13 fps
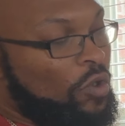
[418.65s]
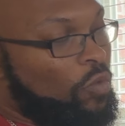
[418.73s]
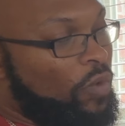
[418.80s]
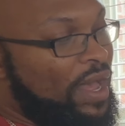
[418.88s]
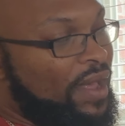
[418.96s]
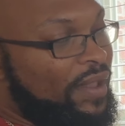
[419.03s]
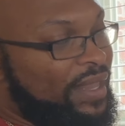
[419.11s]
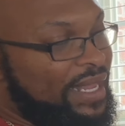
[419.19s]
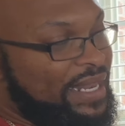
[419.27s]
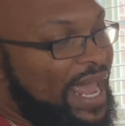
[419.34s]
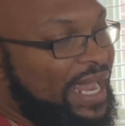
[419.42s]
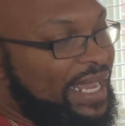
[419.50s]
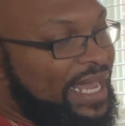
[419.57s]
Well, in
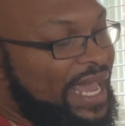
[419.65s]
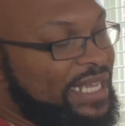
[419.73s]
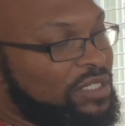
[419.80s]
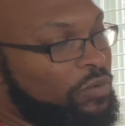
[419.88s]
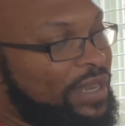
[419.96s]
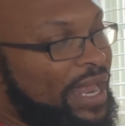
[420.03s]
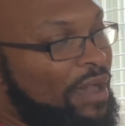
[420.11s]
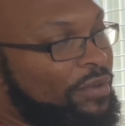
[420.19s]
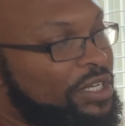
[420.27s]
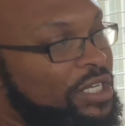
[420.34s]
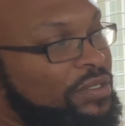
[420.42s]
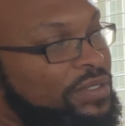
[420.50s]
that case, what I would do,